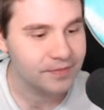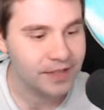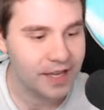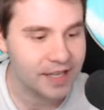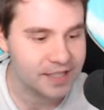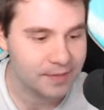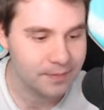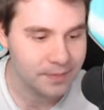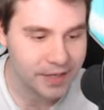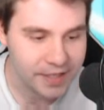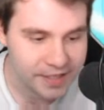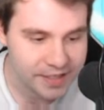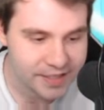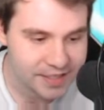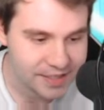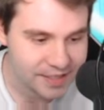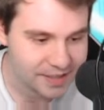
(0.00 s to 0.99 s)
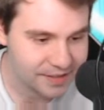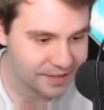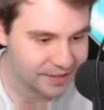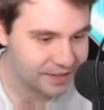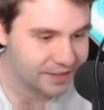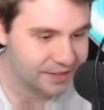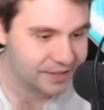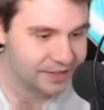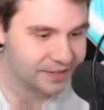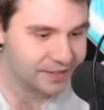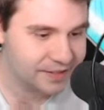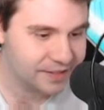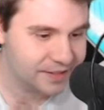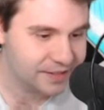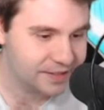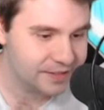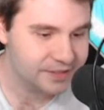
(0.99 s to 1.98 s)
as a mix.
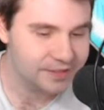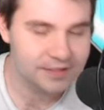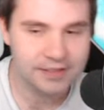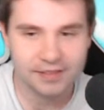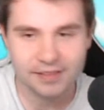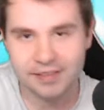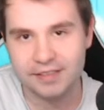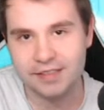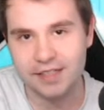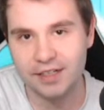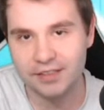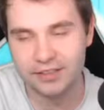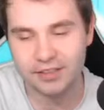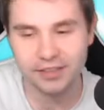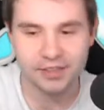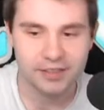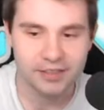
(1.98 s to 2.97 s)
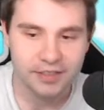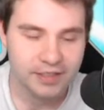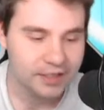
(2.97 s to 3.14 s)
It's all good.